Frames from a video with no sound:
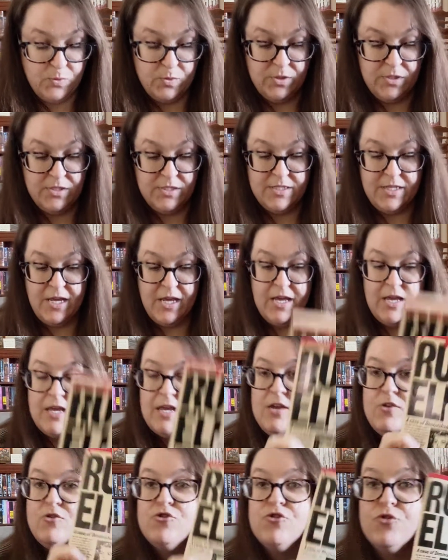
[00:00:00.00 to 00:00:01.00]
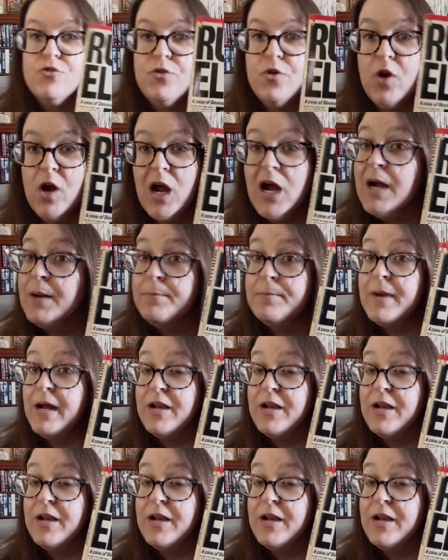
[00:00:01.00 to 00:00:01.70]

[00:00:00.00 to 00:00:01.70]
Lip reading: one is a true crime.